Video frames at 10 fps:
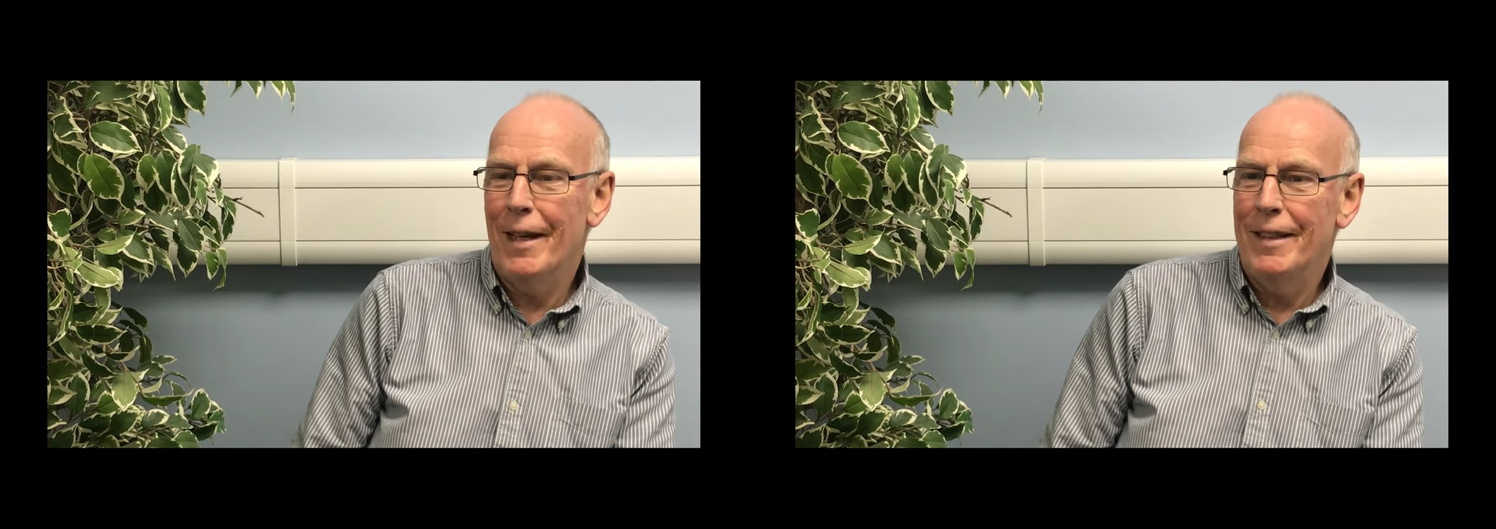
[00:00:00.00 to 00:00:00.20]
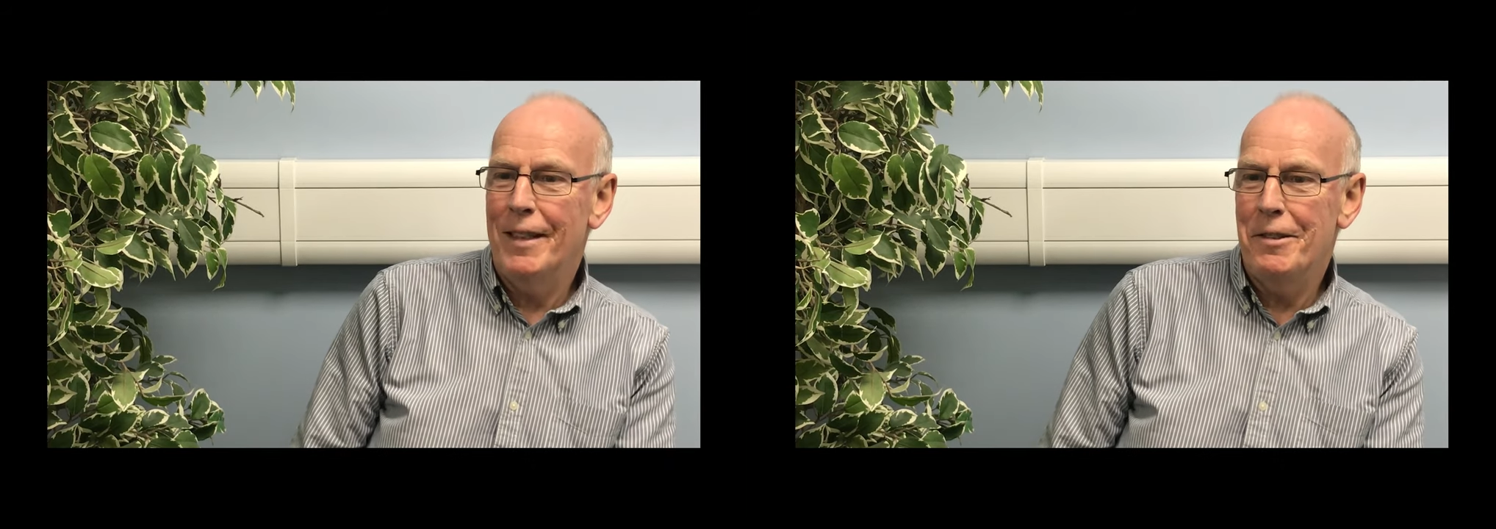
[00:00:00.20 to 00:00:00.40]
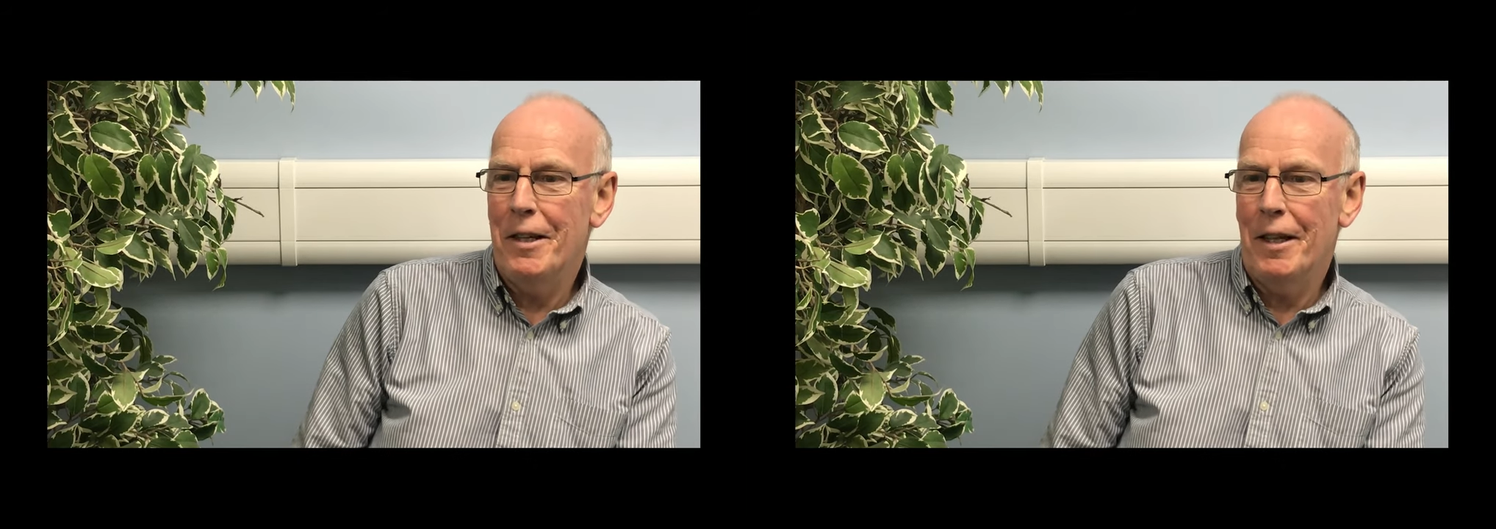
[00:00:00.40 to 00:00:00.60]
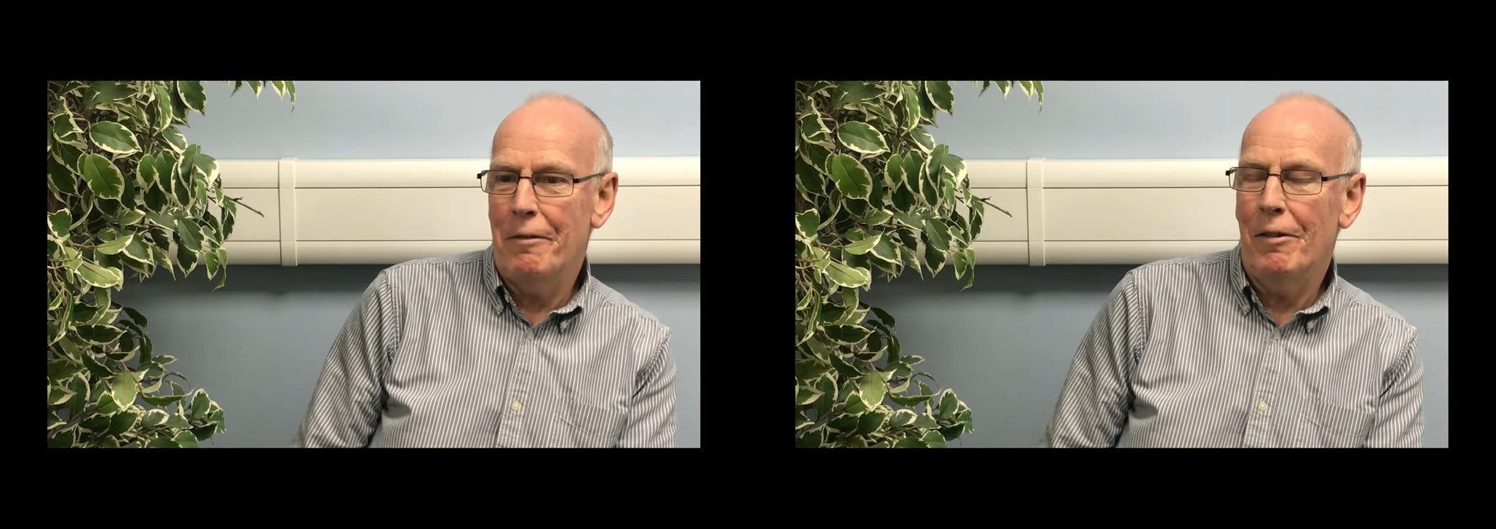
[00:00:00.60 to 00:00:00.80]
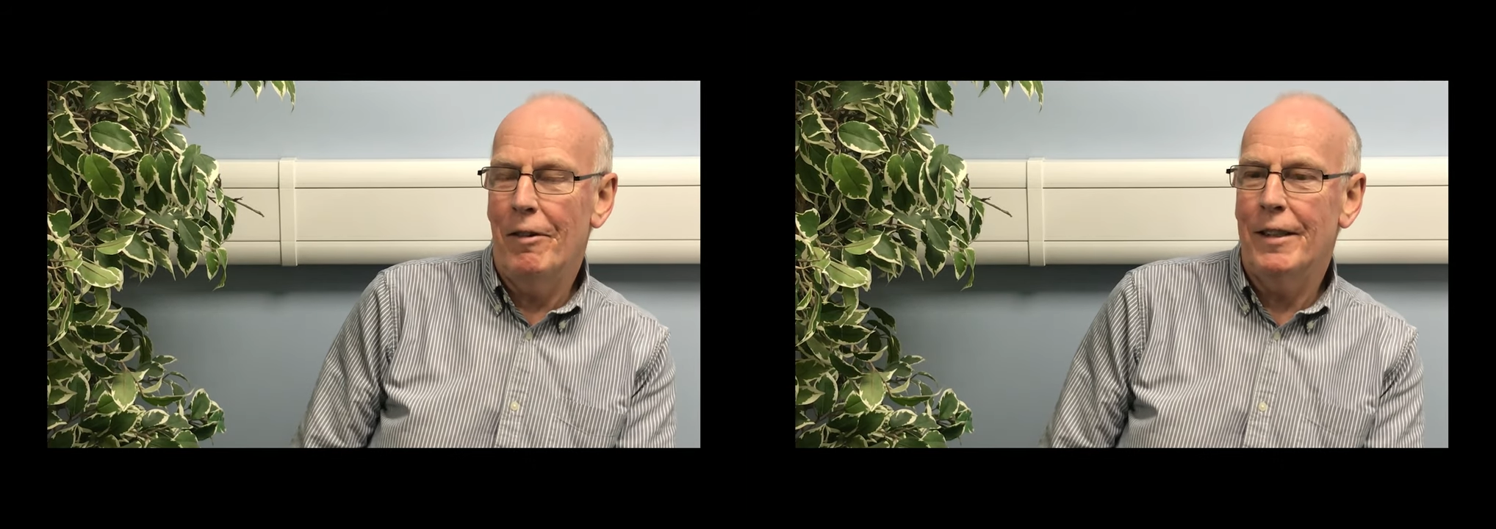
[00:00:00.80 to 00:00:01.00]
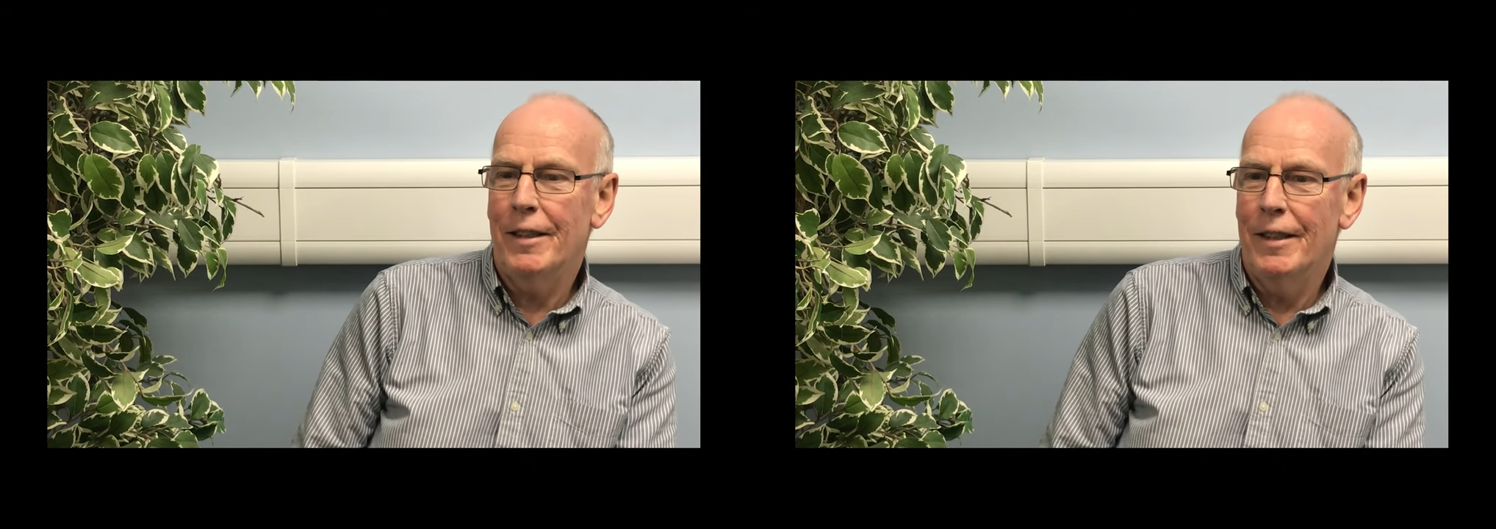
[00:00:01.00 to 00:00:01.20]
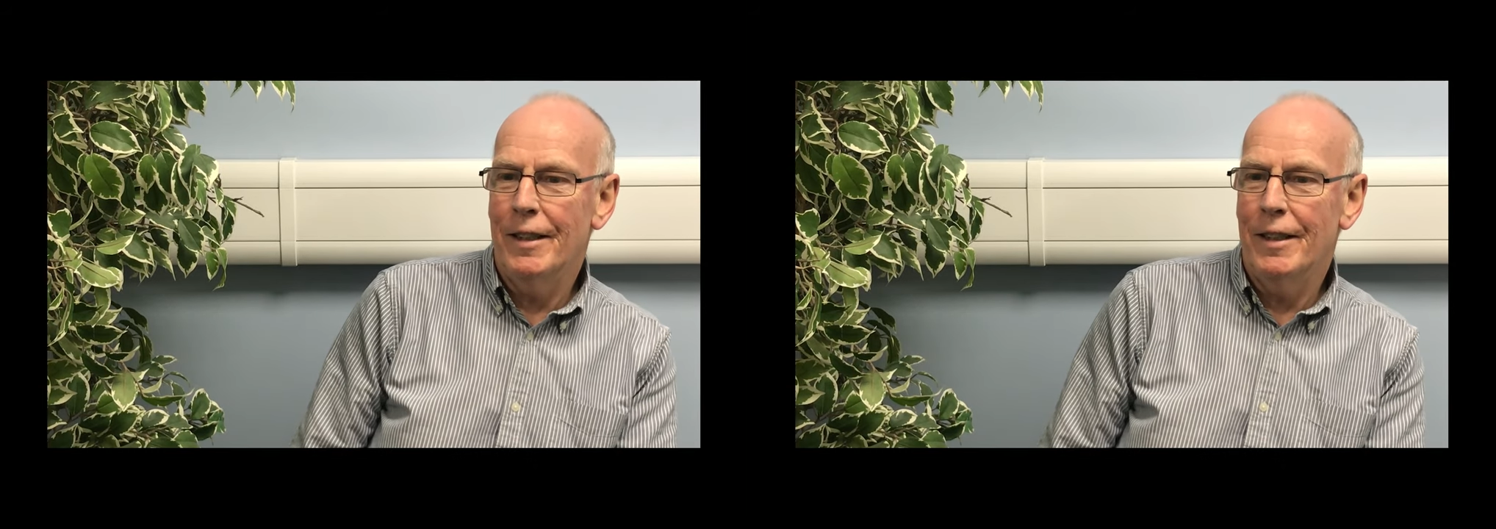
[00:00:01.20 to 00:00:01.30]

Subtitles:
And you see that reflected